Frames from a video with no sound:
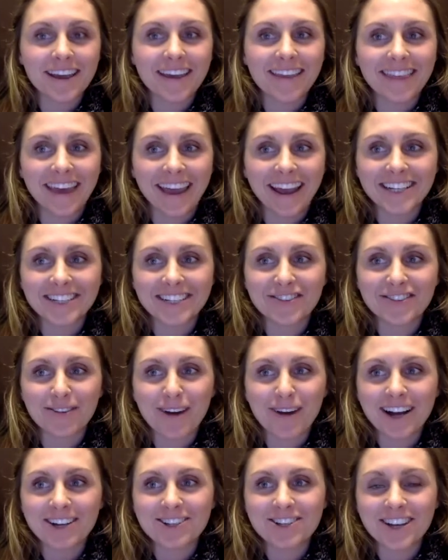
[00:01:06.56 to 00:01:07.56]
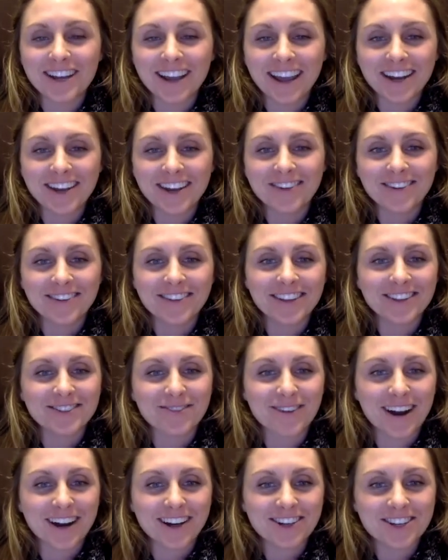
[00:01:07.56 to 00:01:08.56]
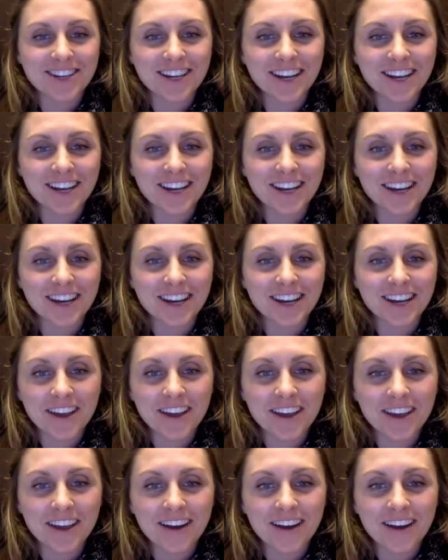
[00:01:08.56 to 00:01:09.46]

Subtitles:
thanks for watching, anyone that's watching out there.